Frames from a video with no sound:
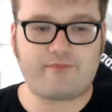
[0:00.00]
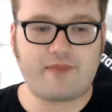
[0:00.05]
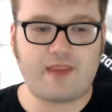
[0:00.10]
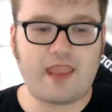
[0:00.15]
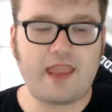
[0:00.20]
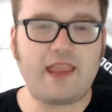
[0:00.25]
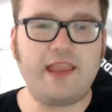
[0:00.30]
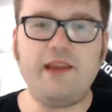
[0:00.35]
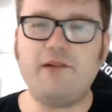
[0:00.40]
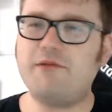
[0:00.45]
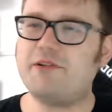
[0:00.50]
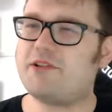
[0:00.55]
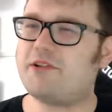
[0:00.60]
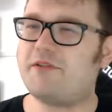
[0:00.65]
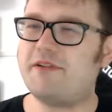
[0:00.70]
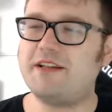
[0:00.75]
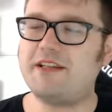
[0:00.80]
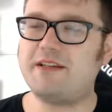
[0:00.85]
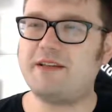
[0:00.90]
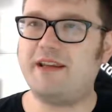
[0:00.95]

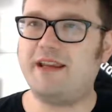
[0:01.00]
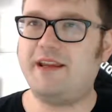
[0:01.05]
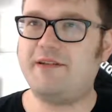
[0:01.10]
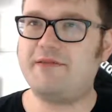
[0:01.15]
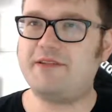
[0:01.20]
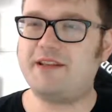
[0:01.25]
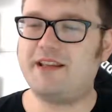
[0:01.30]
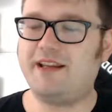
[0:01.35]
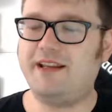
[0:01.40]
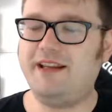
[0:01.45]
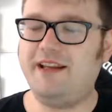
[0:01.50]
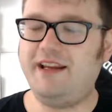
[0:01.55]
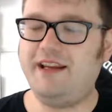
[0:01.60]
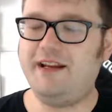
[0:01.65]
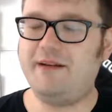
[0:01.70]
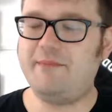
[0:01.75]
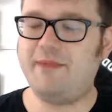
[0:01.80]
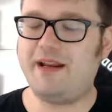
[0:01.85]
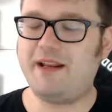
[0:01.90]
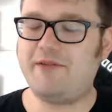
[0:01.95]

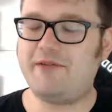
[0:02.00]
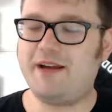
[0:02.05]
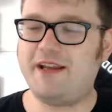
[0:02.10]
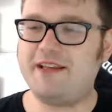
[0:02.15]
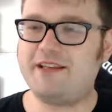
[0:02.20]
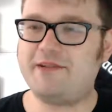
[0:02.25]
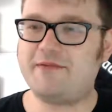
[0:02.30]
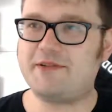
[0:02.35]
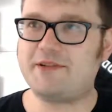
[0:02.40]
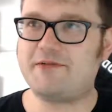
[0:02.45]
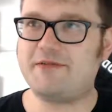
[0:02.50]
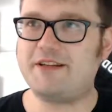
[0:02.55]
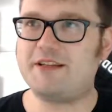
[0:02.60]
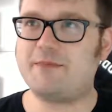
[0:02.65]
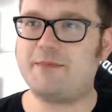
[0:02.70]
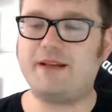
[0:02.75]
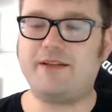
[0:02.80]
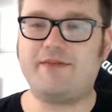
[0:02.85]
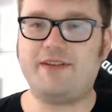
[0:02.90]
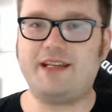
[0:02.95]
in many ways he was always a
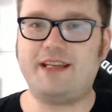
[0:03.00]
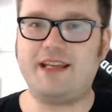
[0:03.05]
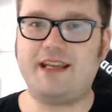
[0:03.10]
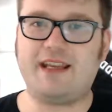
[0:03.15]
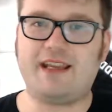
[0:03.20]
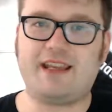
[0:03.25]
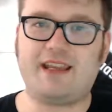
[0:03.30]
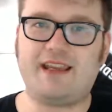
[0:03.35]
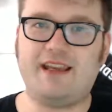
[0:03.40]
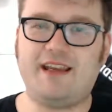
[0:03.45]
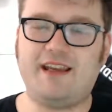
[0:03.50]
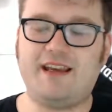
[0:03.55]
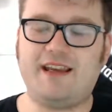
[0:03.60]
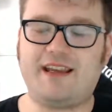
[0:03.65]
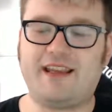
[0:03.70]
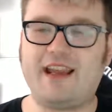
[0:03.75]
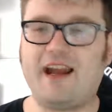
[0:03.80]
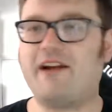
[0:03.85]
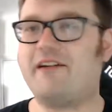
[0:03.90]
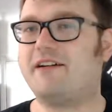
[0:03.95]
bit of a dick
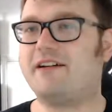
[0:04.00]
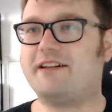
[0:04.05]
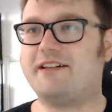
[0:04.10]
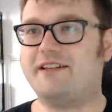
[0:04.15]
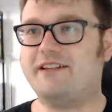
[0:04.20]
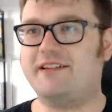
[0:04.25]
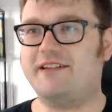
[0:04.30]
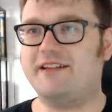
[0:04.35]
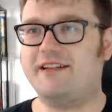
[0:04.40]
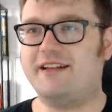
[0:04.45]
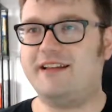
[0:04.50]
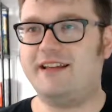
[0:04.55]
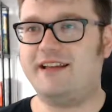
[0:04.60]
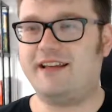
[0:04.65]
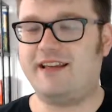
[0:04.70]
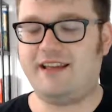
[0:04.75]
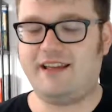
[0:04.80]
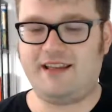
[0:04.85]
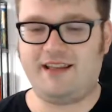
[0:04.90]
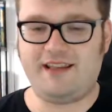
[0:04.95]
character
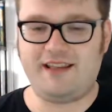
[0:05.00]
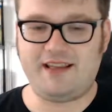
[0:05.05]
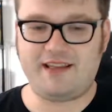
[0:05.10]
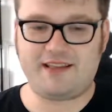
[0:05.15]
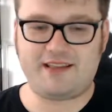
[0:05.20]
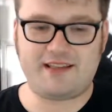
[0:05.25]
in this,